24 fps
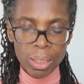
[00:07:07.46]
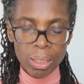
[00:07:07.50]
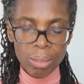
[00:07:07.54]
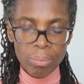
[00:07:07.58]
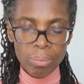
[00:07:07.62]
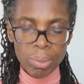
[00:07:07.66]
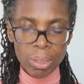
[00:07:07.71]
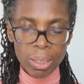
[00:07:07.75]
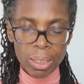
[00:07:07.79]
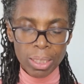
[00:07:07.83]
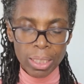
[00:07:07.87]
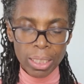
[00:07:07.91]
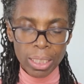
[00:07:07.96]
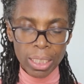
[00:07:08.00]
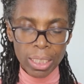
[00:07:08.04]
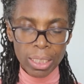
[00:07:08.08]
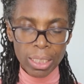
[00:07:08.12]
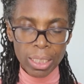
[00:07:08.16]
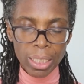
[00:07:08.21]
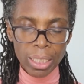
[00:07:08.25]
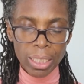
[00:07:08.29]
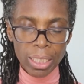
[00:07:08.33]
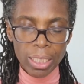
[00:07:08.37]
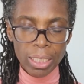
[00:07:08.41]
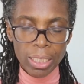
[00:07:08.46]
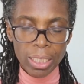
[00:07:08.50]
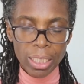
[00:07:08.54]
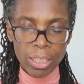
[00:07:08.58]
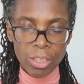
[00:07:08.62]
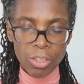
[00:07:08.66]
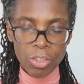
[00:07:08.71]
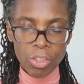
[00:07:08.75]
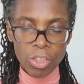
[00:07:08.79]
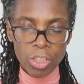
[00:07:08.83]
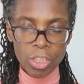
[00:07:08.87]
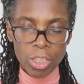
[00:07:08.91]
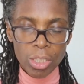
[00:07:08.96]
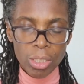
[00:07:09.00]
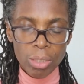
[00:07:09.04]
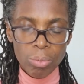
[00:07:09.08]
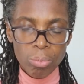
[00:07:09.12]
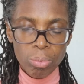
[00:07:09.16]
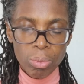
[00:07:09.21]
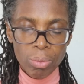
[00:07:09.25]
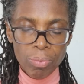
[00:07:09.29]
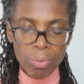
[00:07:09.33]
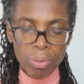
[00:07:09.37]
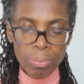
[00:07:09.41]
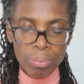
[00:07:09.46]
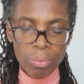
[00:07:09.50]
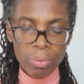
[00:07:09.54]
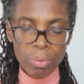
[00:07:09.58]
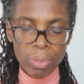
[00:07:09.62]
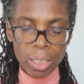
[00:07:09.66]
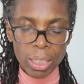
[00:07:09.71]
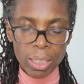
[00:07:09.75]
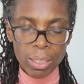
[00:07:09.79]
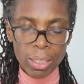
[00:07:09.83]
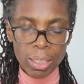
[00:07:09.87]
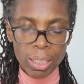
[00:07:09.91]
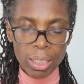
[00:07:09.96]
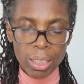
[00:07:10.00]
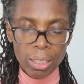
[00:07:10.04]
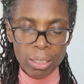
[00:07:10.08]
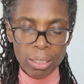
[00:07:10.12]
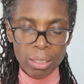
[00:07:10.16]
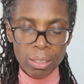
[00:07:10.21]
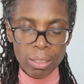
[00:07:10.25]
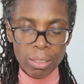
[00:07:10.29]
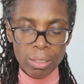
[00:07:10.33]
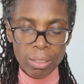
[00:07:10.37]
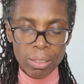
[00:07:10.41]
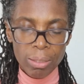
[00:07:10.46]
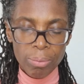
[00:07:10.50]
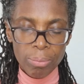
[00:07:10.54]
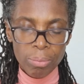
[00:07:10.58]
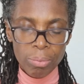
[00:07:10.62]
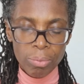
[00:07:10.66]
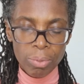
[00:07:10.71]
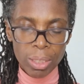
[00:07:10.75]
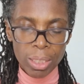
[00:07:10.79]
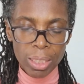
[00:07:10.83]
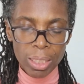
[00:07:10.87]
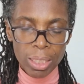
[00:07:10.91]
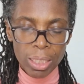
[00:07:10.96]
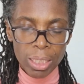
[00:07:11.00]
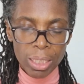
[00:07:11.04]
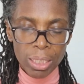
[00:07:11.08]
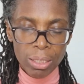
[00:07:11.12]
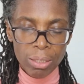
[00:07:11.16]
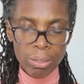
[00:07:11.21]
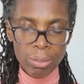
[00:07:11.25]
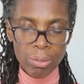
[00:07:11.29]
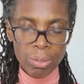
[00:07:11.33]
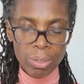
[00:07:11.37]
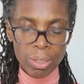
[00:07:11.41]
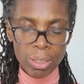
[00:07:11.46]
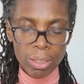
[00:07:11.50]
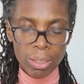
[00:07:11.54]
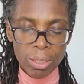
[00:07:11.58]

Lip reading: Maintain that connection with the breath, breathing out.